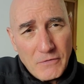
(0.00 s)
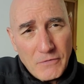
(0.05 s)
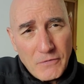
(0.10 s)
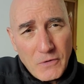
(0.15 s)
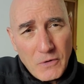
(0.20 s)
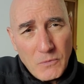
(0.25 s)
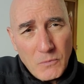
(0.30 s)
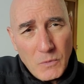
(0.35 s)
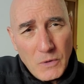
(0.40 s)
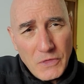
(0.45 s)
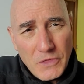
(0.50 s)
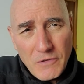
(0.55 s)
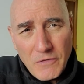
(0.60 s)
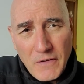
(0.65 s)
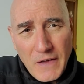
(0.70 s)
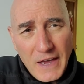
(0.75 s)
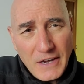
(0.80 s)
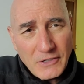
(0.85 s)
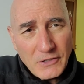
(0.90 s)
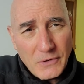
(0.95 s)
from what the
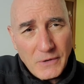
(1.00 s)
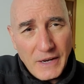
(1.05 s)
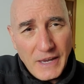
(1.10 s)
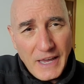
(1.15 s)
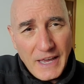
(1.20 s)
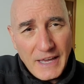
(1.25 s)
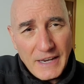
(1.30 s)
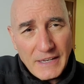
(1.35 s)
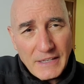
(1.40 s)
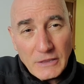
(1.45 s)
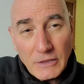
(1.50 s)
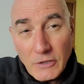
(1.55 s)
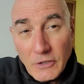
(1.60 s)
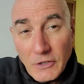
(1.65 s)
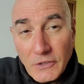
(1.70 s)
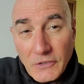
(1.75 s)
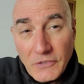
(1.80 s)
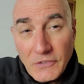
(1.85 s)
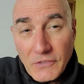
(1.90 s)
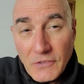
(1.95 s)
factory had. It
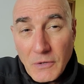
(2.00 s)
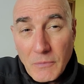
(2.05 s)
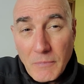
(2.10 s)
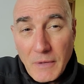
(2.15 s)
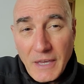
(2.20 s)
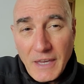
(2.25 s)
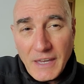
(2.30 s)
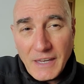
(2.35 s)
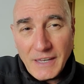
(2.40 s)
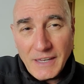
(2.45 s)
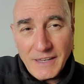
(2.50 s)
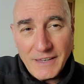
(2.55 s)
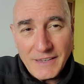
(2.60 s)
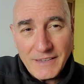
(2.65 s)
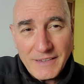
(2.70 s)
looks to me